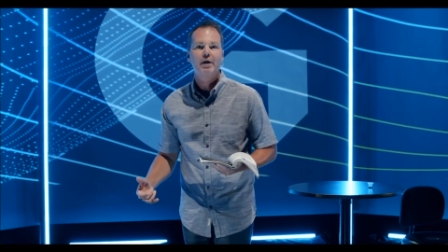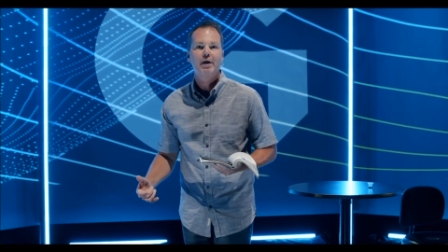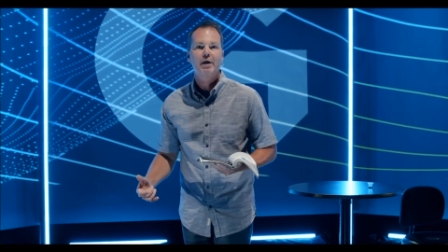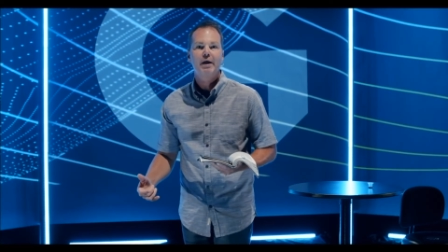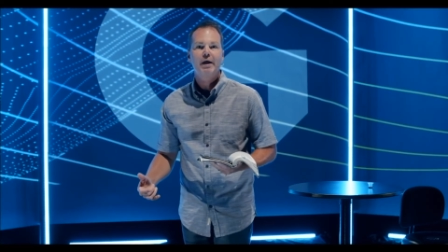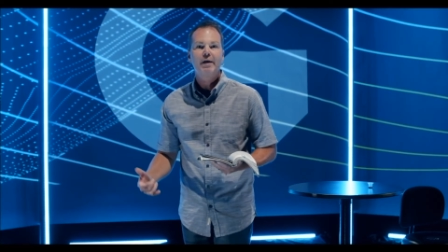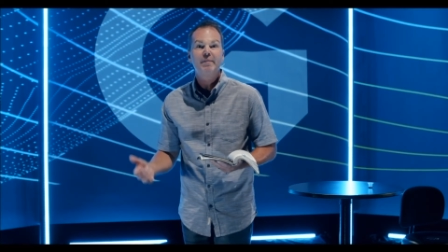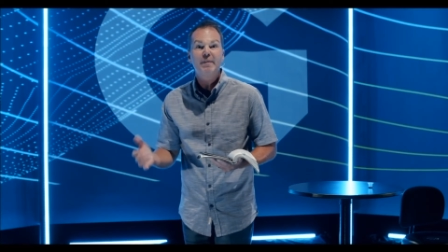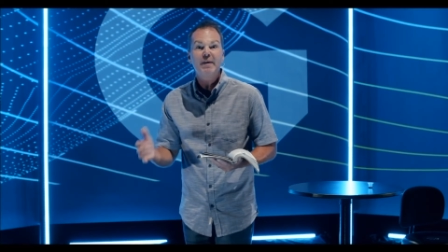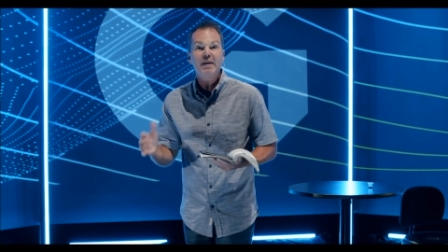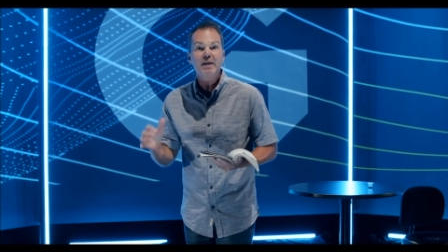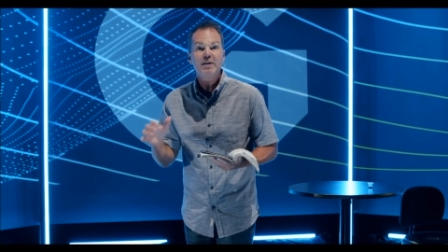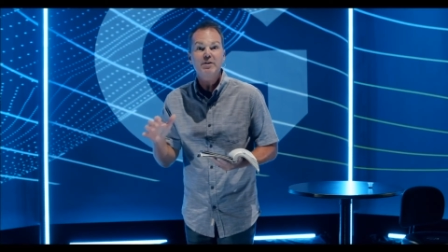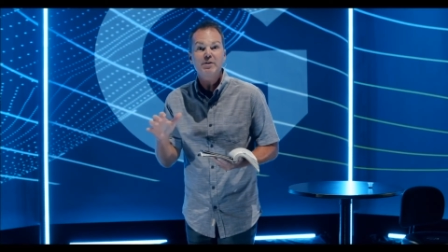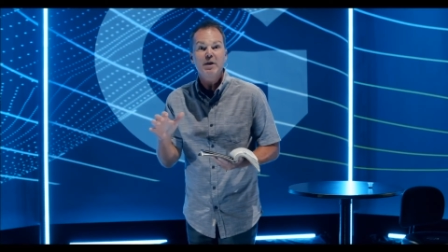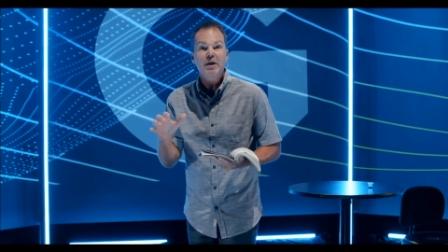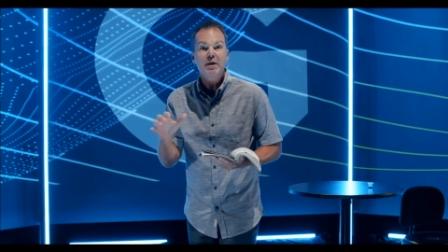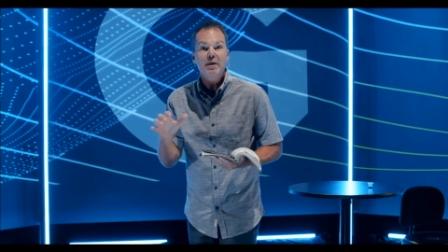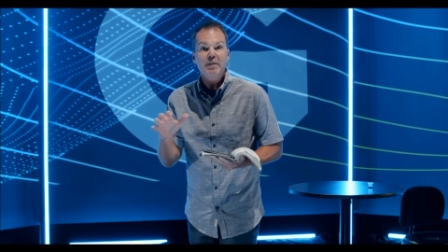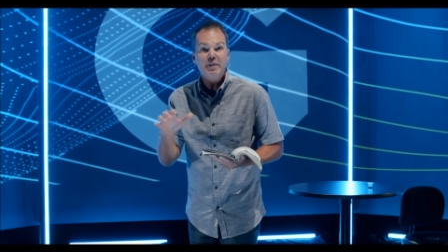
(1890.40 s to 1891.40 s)
And
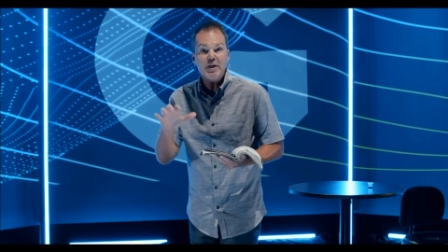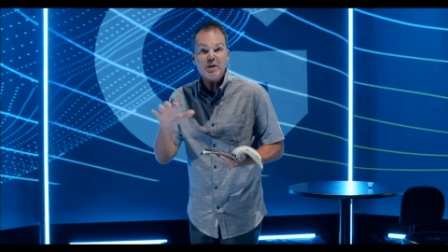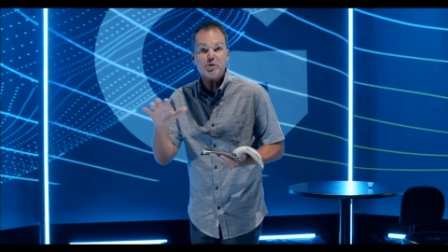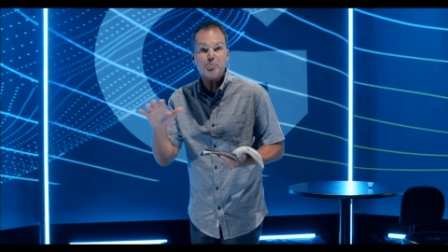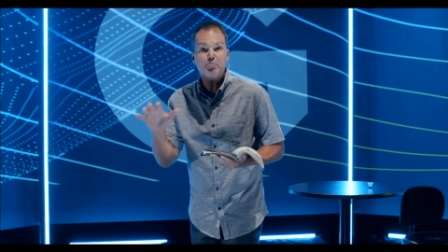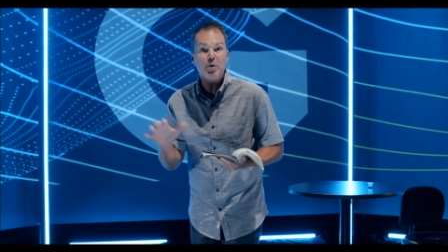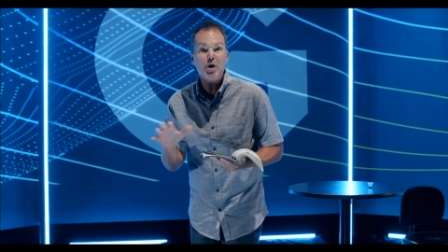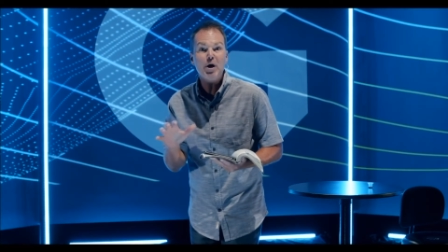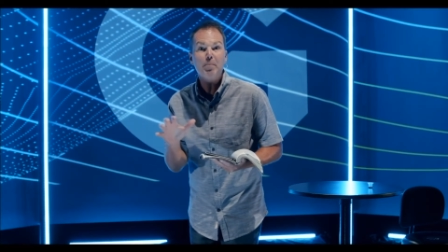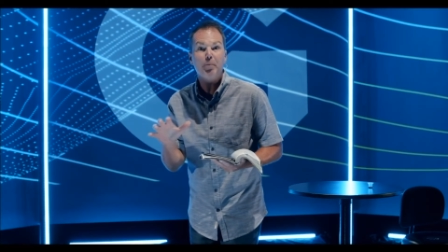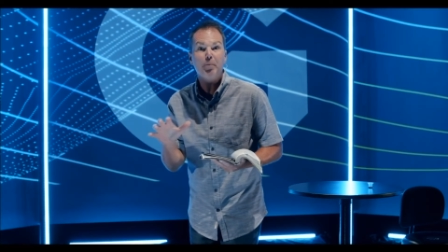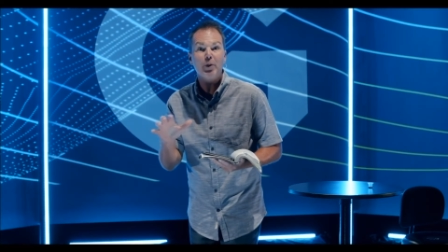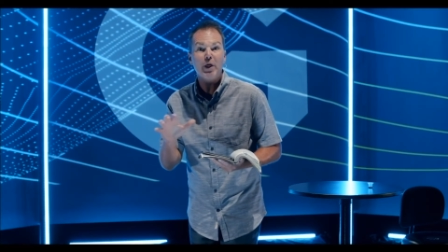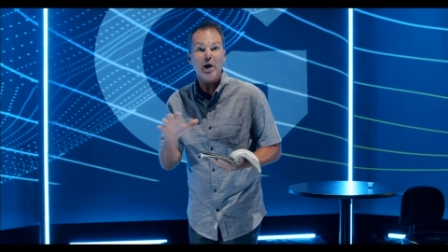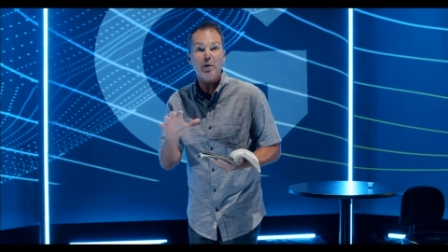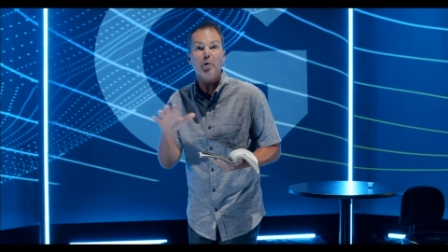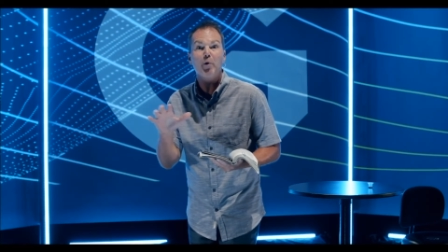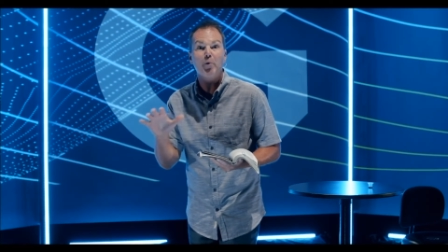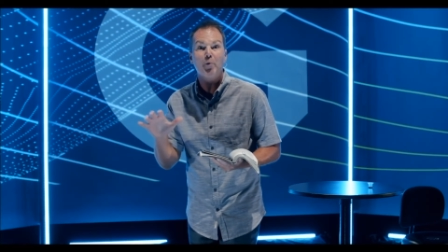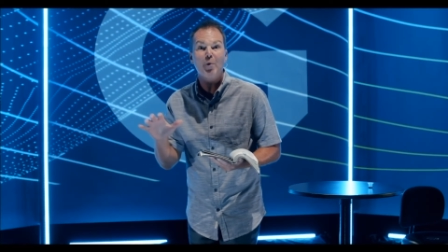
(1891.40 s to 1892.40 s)
these people that
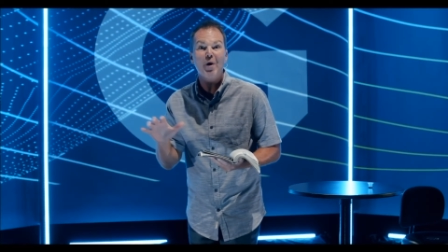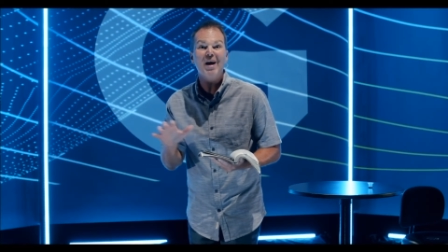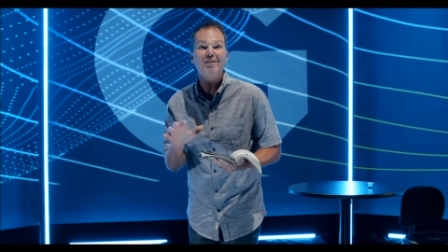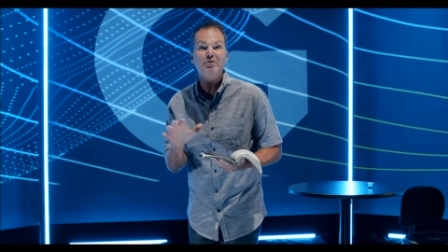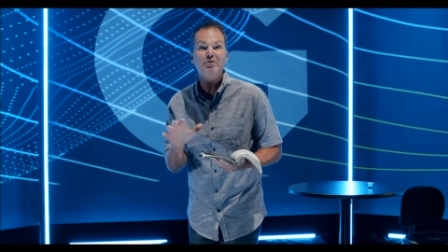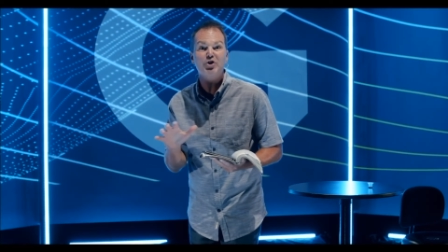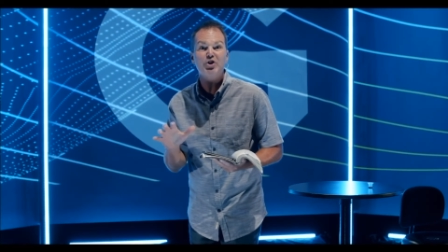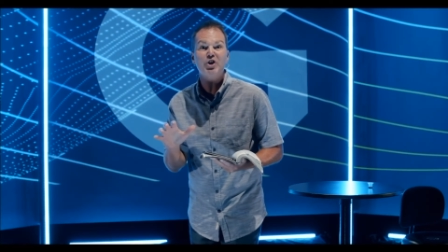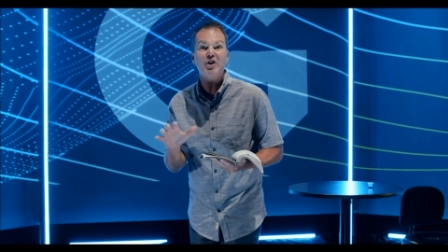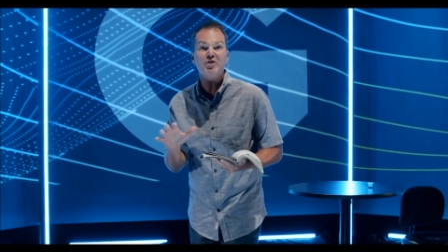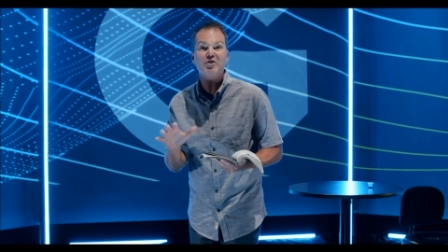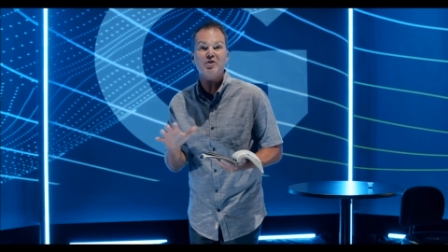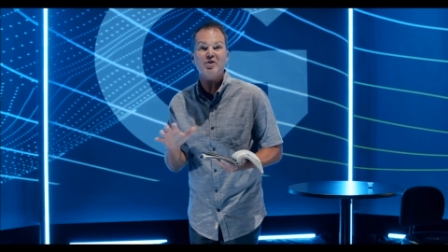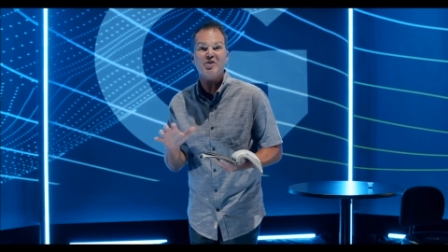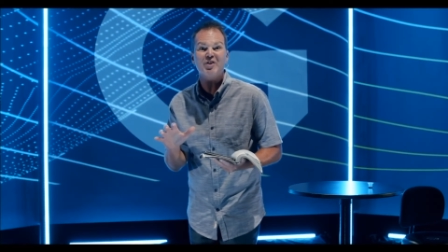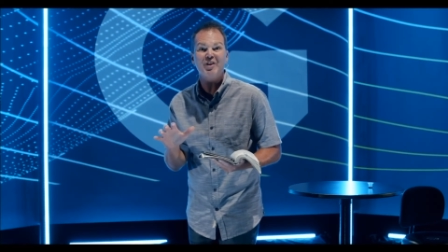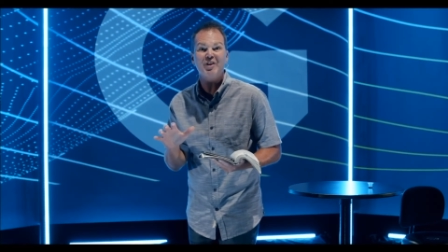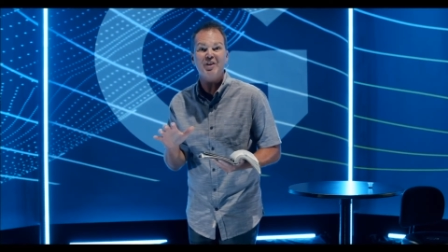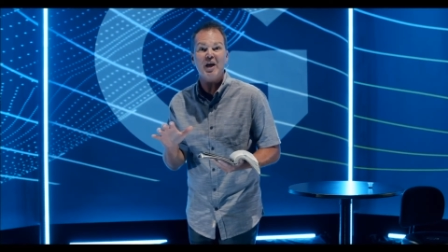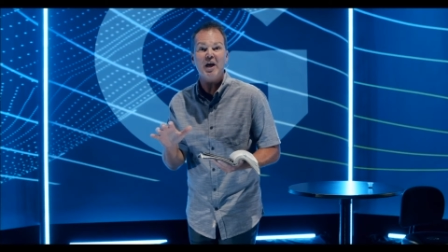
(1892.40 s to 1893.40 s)
were around Jesus
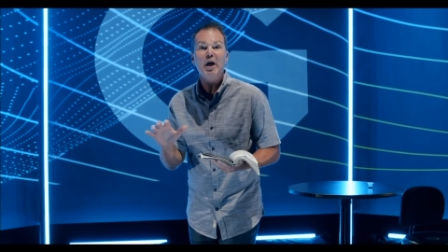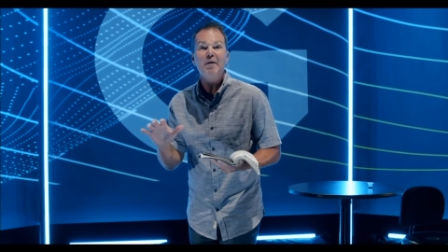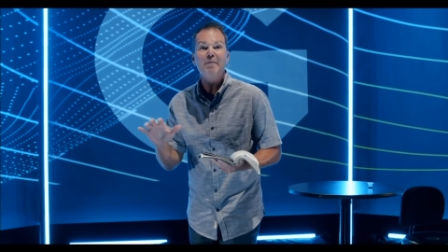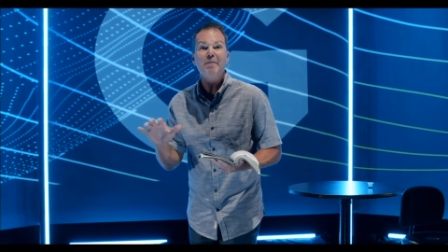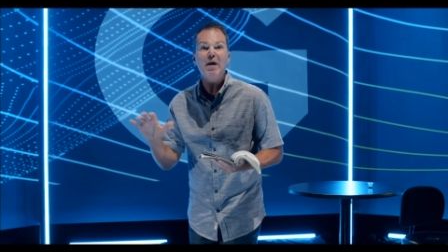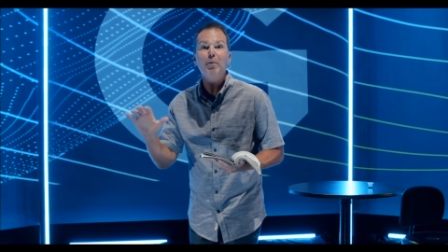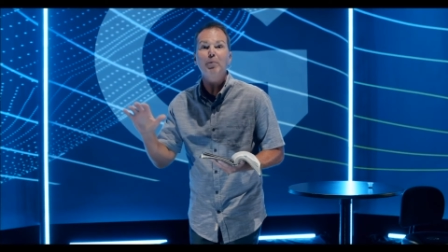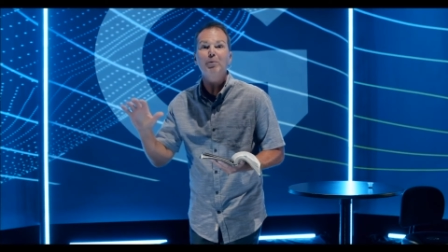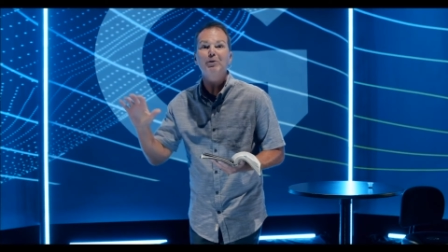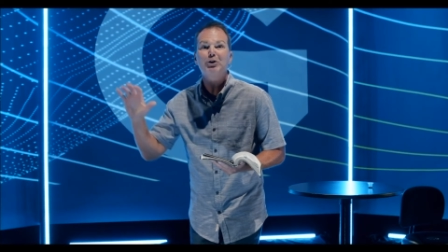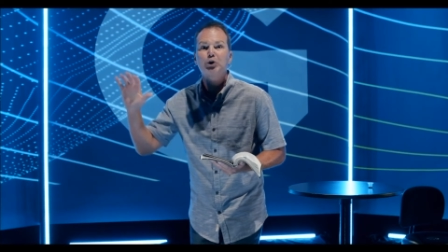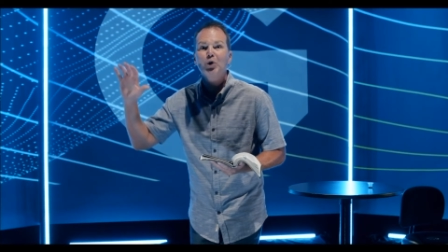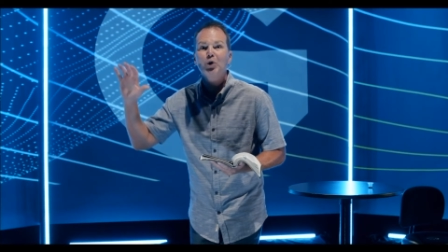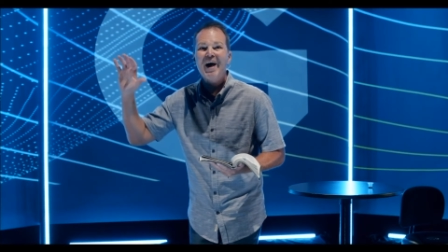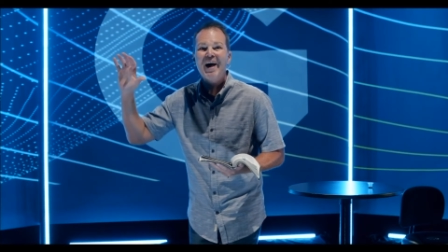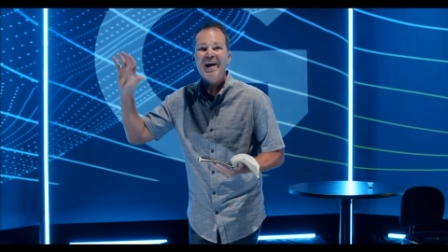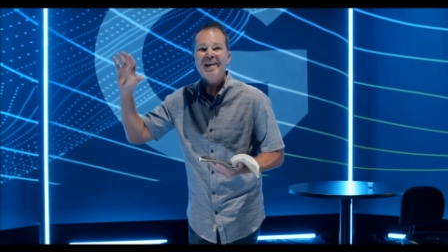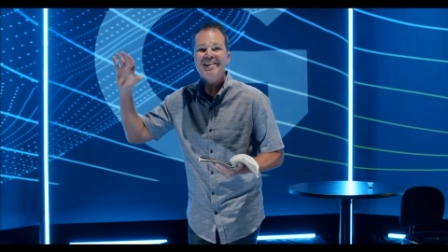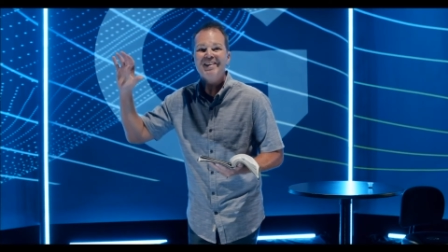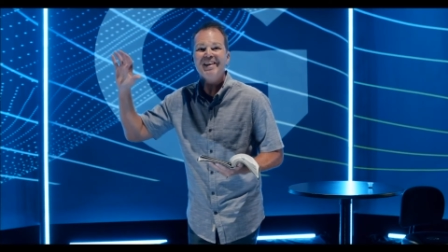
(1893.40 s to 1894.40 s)
that day, they were
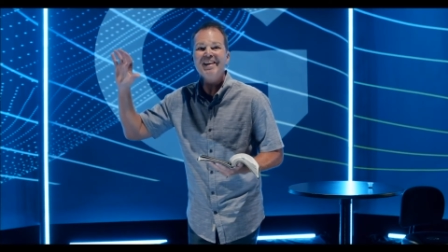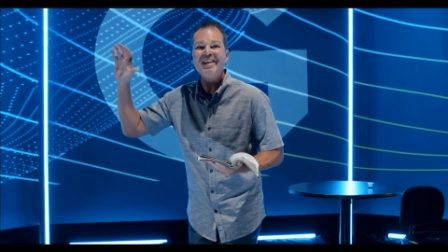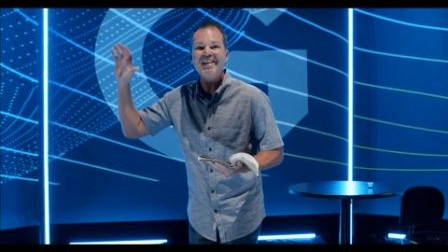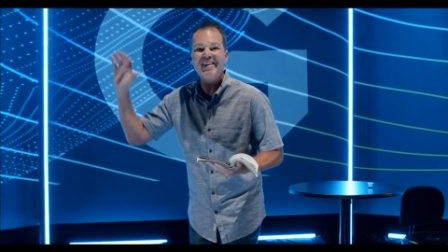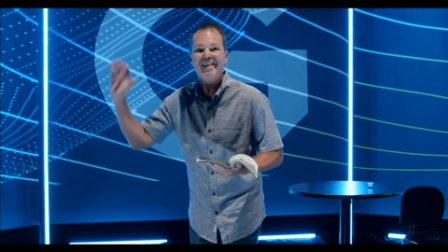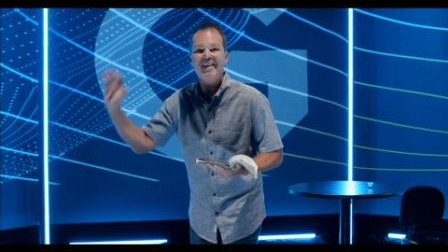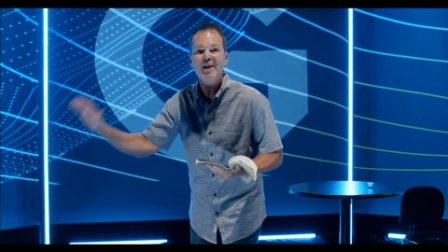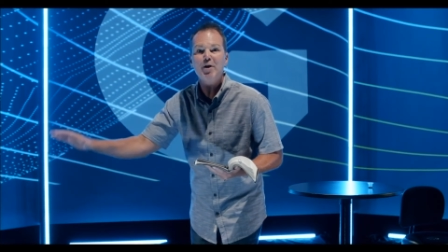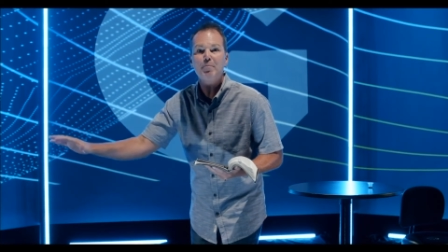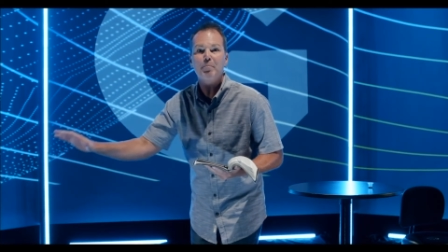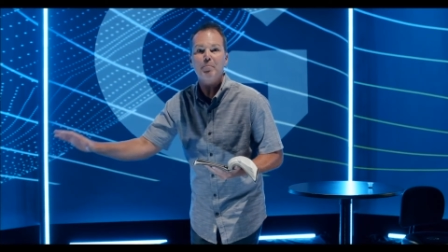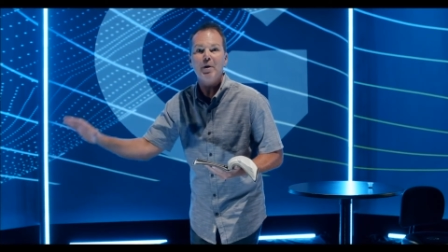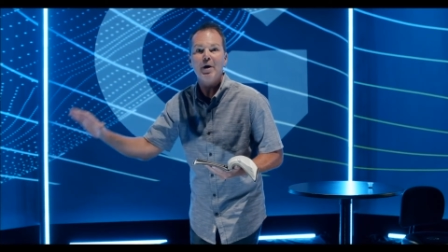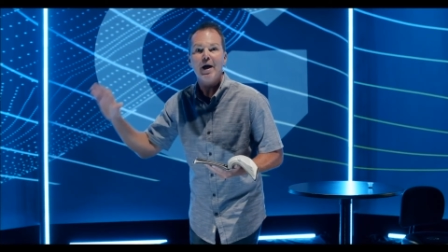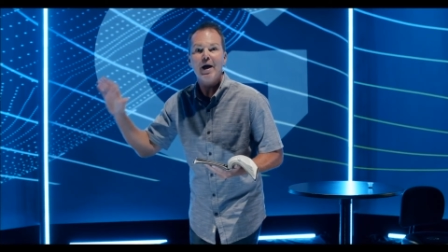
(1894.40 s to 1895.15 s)
trying to keep